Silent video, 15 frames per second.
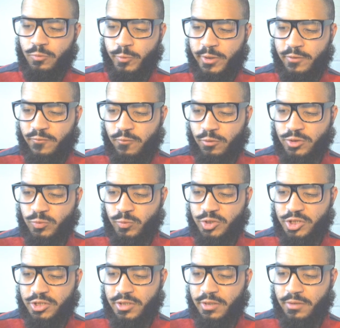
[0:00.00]
reinforce
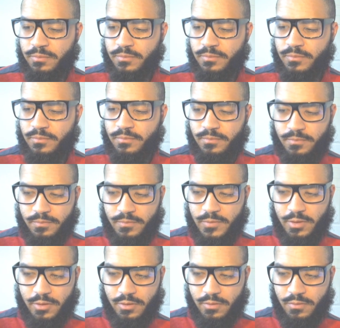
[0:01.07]
what you know.
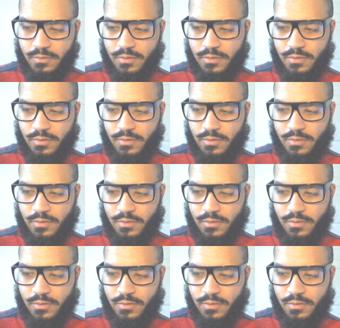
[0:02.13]
You know,